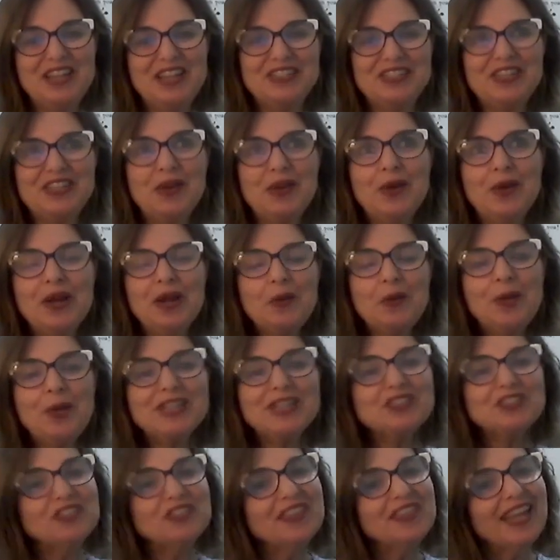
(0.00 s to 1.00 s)
So a
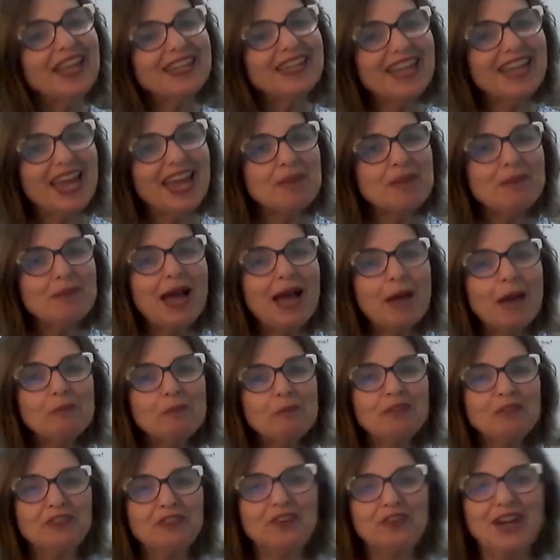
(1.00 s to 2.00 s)
question that came
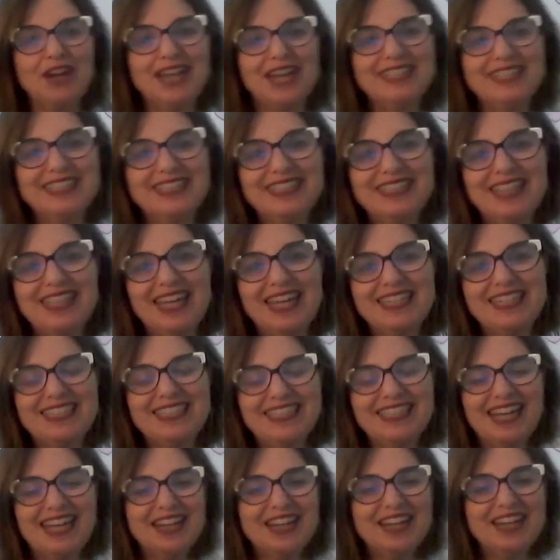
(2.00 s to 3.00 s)
up for us that
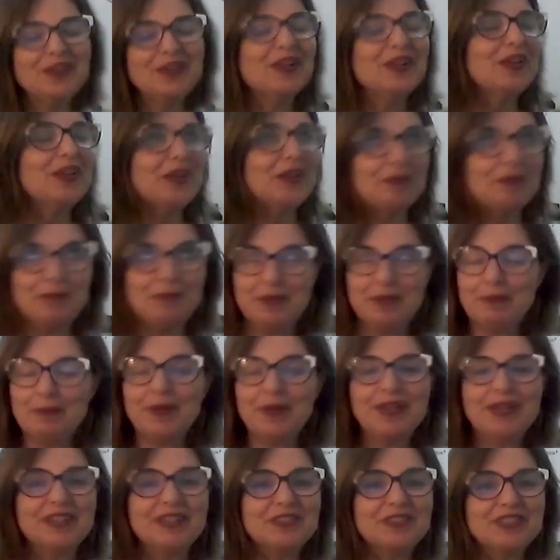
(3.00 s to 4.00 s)
I know a lot of
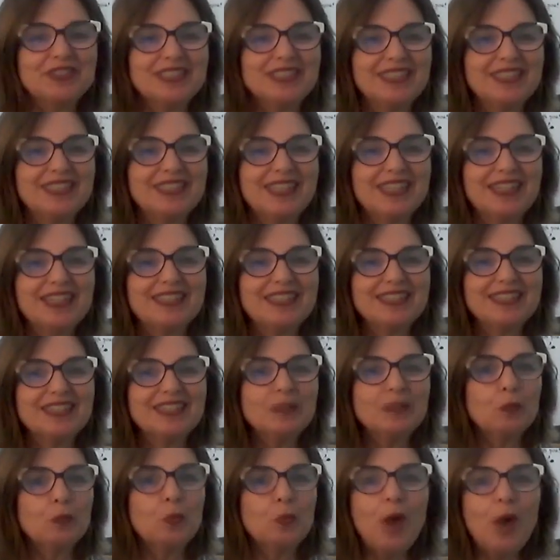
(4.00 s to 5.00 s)
people are interested in is
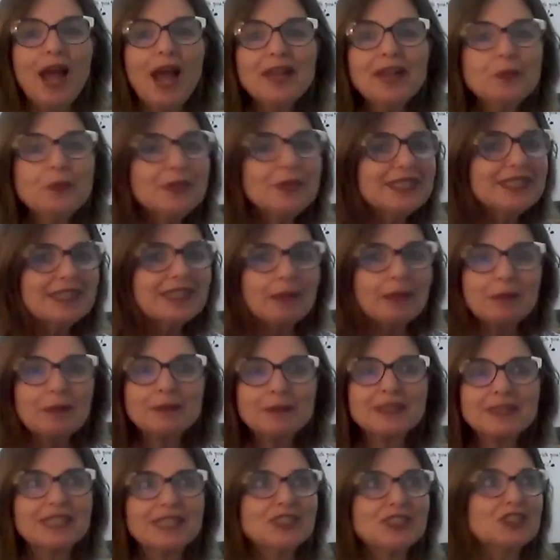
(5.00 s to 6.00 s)
why do we
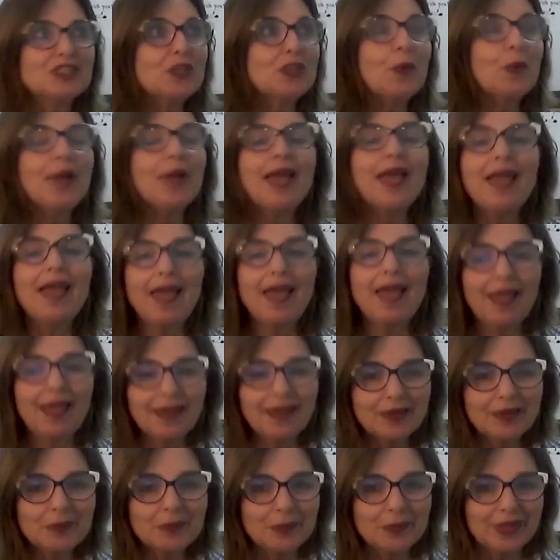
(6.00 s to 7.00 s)
sometimes get so
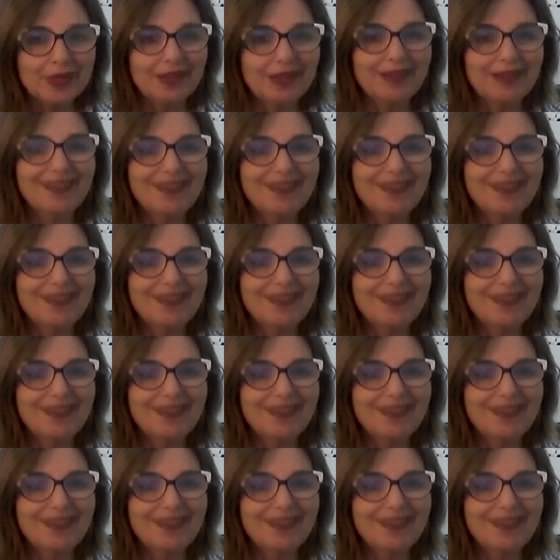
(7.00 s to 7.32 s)
angry